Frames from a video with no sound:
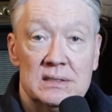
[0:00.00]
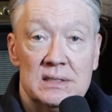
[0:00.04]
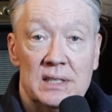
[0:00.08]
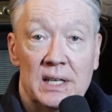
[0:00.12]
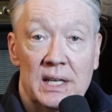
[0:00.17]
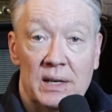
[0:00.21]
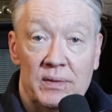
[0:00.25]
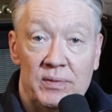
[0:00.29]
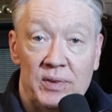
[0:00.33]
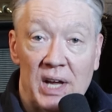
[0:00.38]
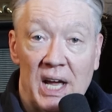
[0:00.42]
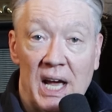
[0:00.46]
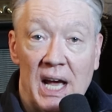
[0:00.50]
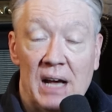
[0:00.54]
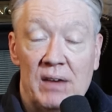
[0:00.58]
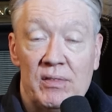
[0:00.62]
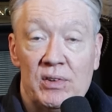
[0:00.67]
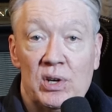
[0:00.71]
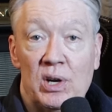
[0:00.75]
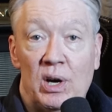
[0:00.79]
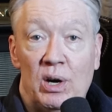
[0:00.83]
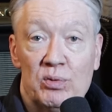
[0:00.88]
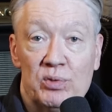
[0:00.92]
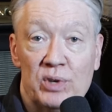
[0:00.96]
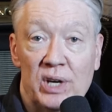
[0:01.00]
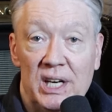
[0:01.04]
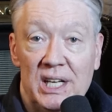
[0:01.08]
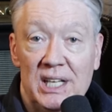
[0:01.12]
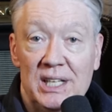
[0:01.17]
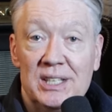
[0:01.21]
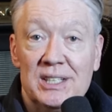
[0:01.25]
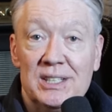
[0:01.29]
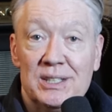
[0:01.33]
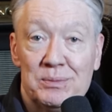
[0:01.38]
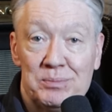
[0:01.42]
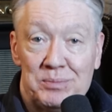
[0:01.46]
And if you haven't already,
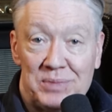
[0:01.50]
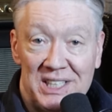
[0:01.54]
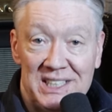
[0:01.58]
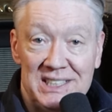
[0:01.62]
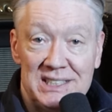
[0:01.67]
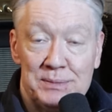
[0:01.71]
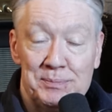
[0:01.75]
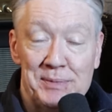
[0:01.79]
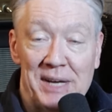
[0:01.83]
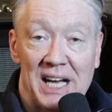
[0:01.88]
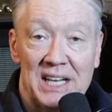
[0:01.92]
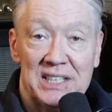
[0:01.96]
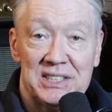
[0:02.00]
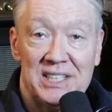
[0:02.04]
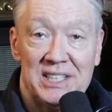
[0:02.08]
please smash